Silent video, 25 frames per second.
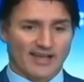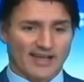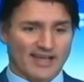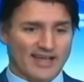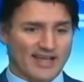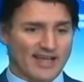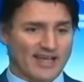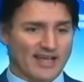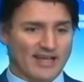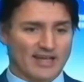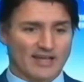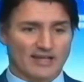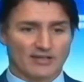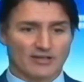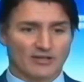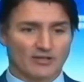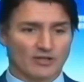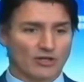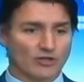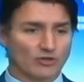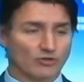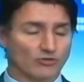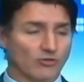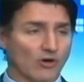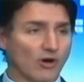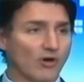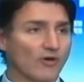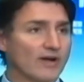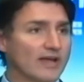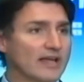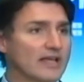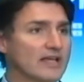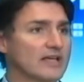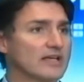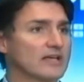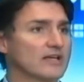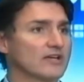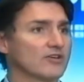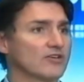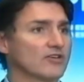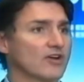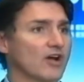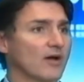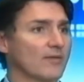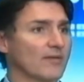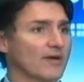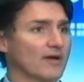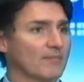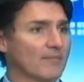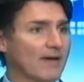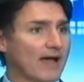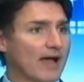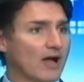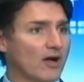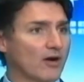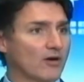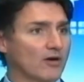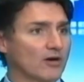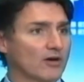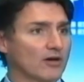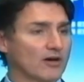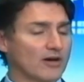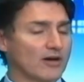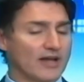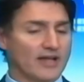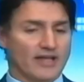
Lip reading: a growing economic power